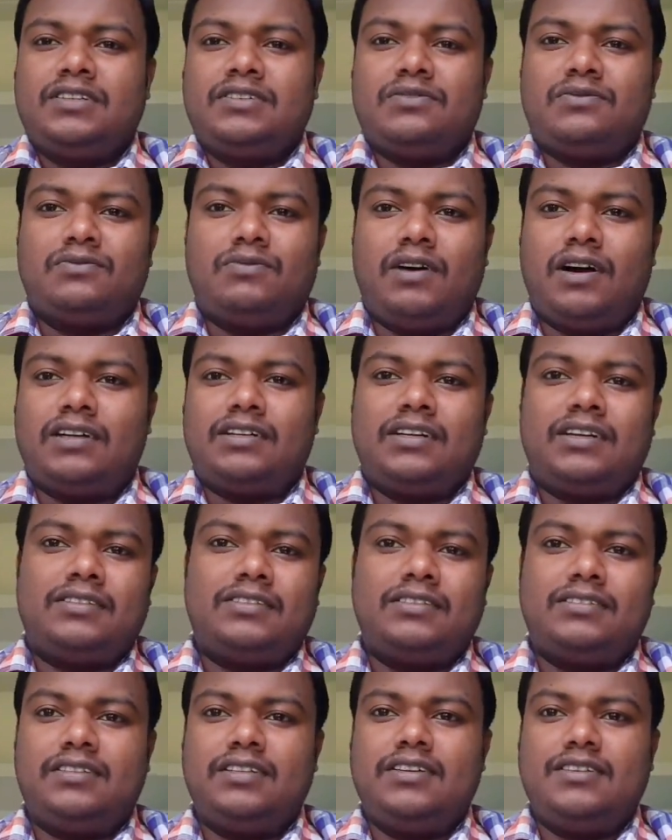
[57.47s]
what are
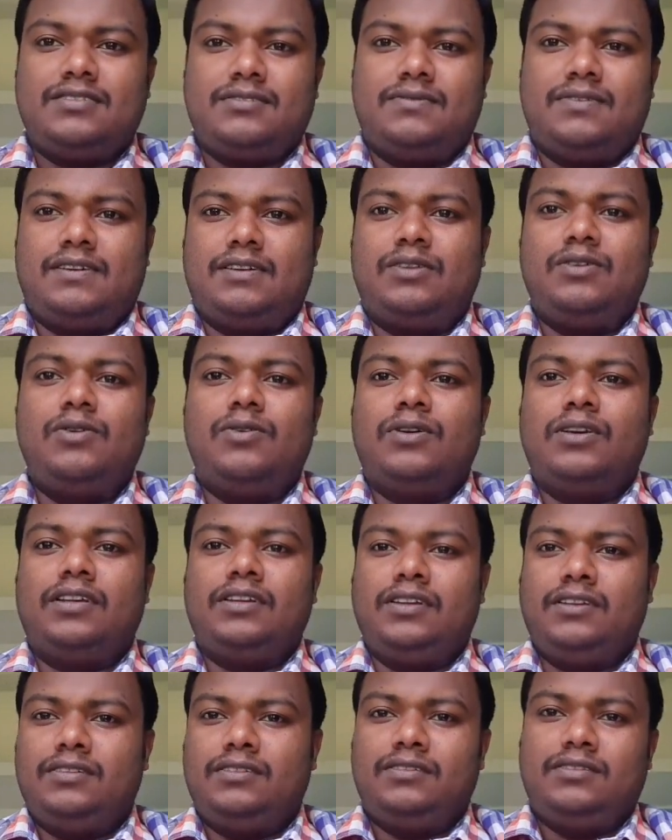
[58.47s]
the things were
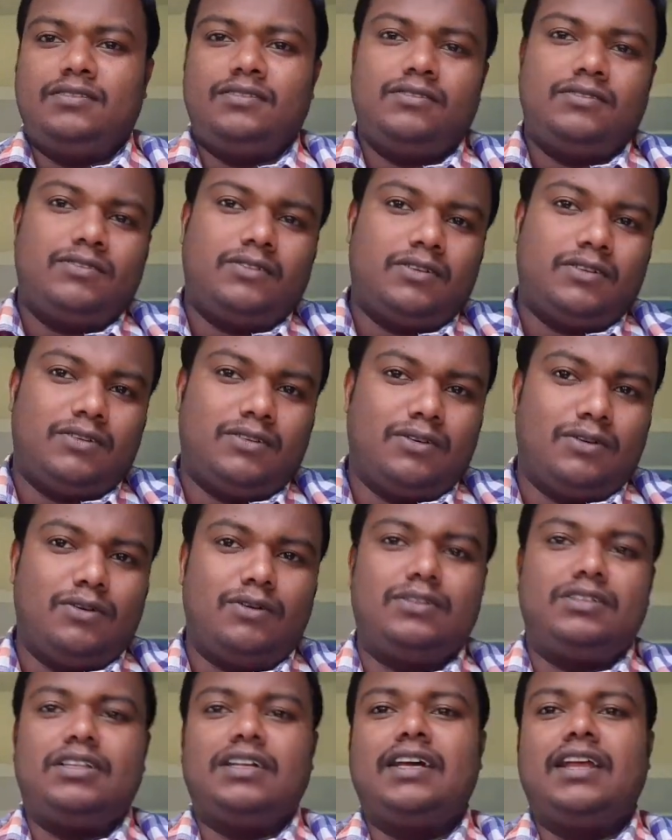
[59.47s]
going
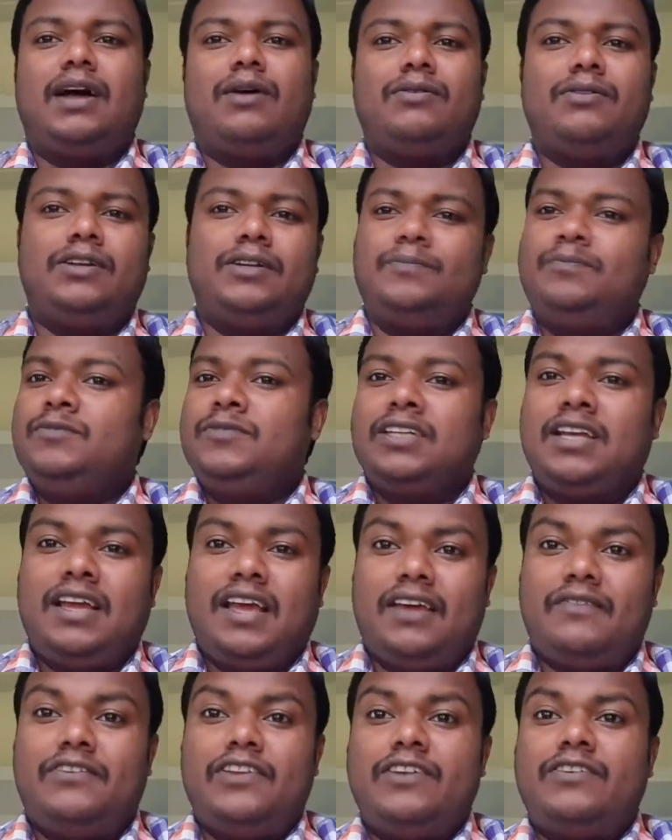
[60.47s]
on the ground.
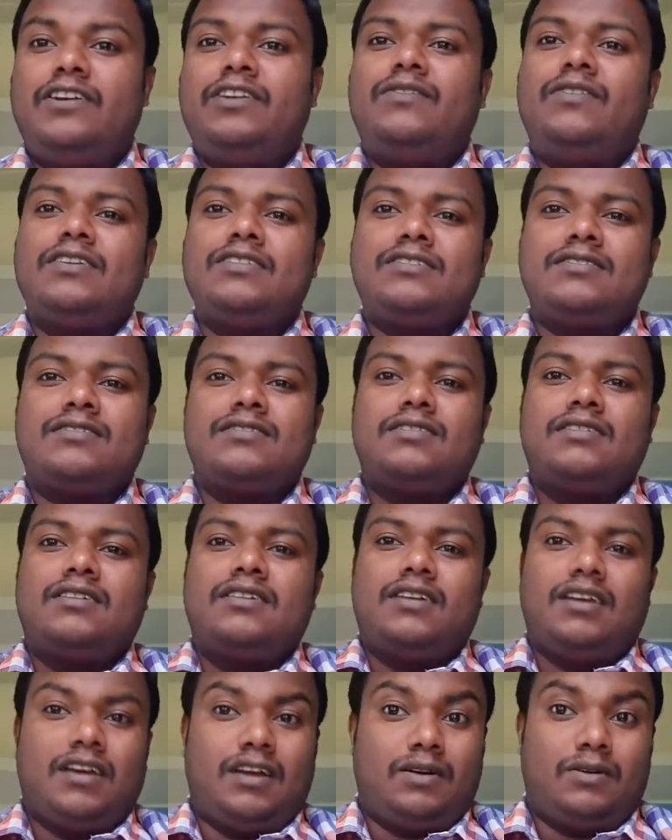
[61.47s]
Everyone was
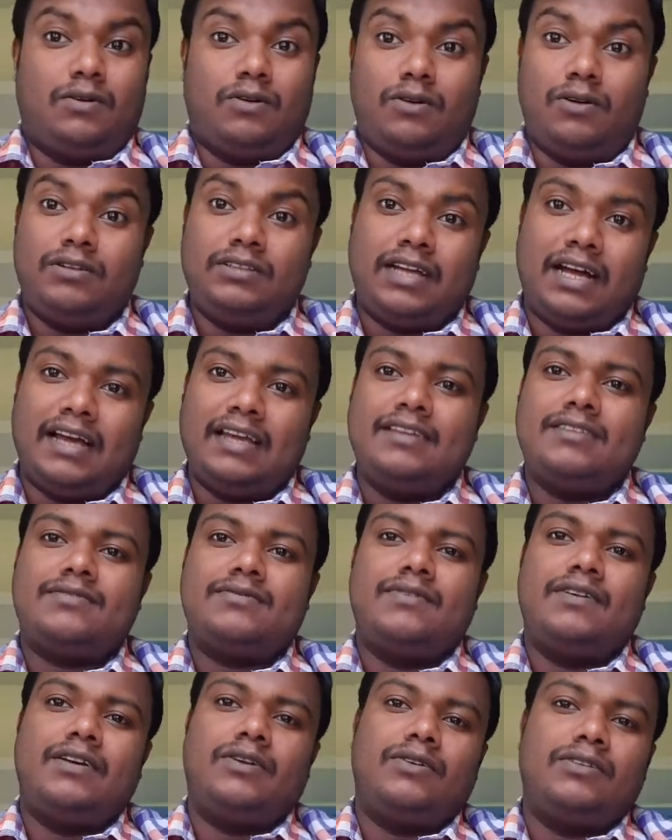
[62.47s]
all the eyes
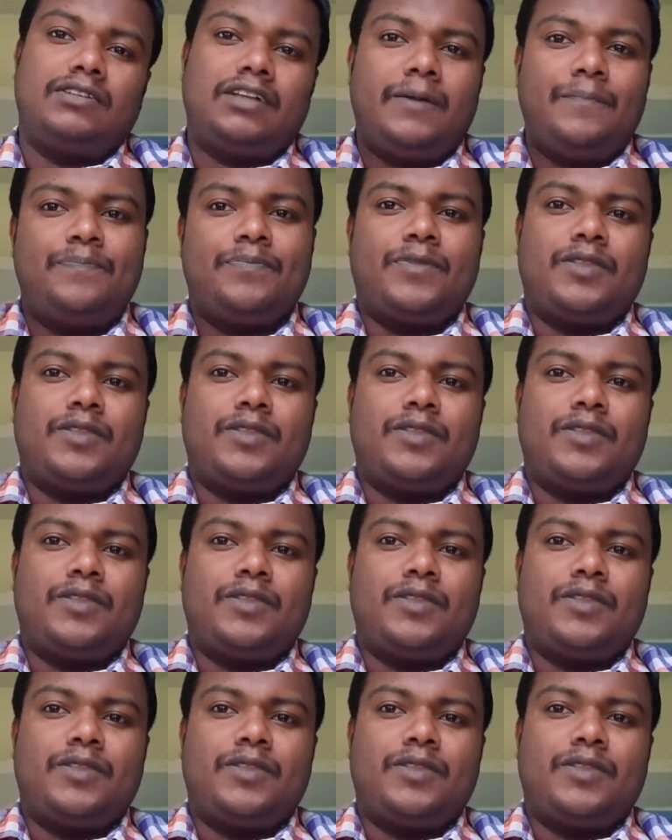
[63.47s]
were on the